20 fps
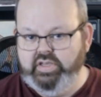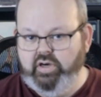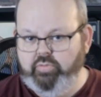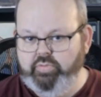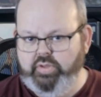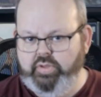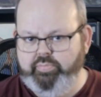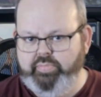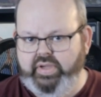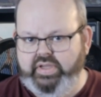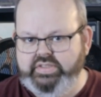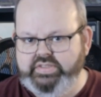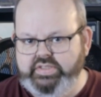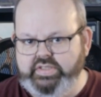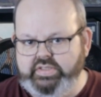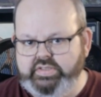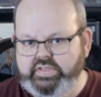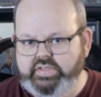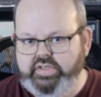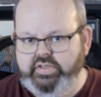with the
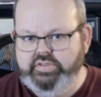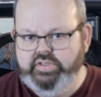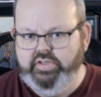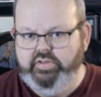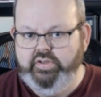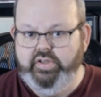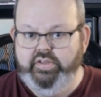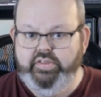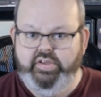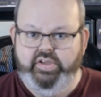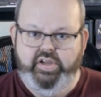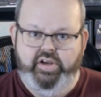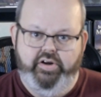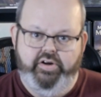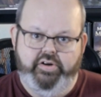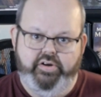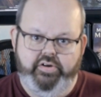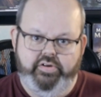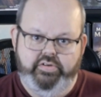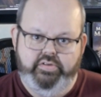basics. Here's a look at the
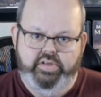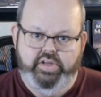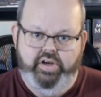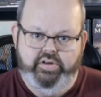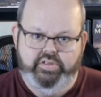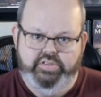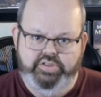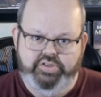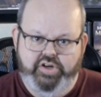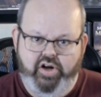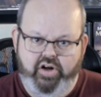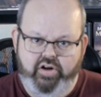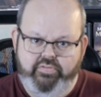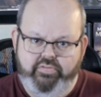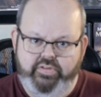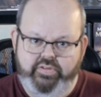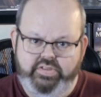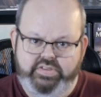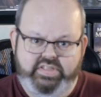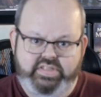character card
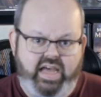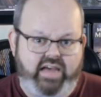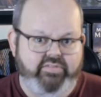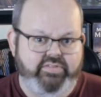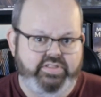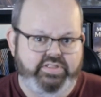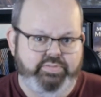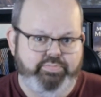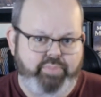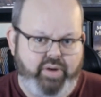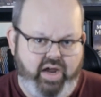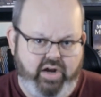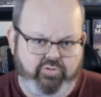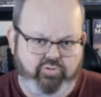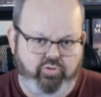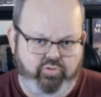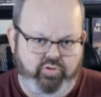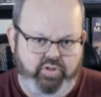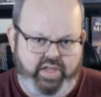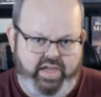for the Savas
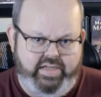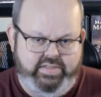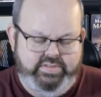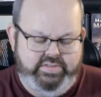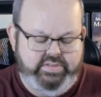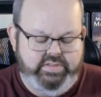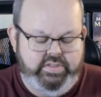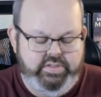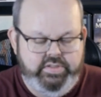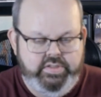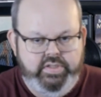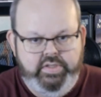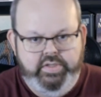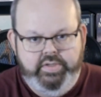Pyroclast.